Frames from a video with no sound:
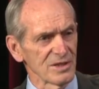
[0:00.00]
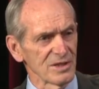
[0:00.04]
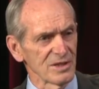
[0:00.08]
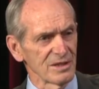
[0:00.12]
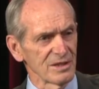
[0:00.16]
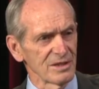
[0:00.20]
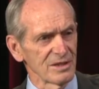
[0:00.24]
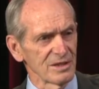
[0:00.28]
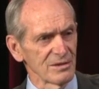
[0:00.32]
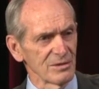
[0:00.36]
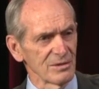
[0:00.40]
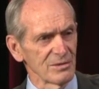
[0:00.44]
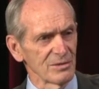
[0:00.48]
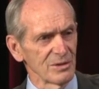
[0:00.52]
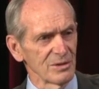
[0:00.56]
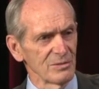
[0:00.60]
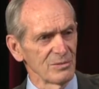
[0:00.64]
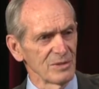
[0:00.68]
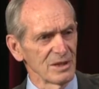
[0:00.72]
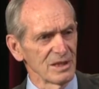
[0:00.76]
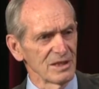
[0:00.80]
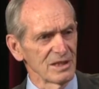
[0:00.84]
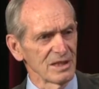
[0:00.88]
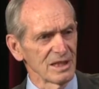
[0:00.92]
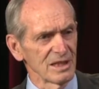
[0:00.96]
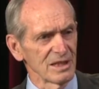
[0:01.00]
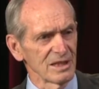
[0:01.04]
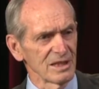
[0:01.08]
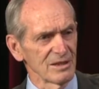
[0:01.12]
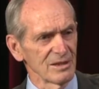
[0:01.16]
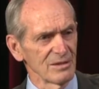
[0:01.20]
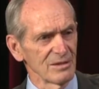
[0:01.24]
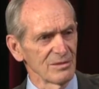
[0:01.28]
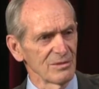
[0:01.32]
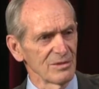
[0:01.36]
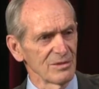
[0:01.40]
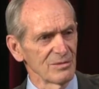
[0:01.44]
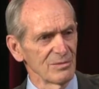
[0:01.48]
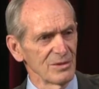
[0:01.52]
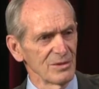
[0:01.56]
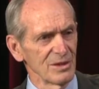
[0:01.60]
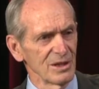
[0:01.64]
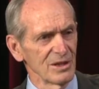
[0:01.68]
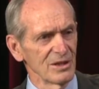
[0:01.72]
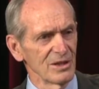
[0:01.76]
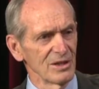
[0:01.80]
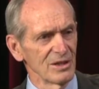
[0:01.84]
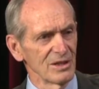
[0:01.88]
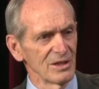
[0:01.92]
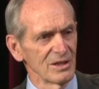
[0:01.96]
that it would be taken
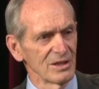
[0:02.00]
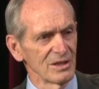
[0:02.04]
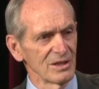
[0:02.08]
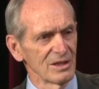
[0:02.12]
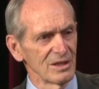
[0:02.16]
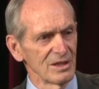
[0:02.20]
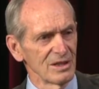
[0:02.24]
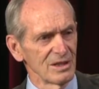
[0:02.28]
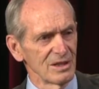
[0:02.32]
beyond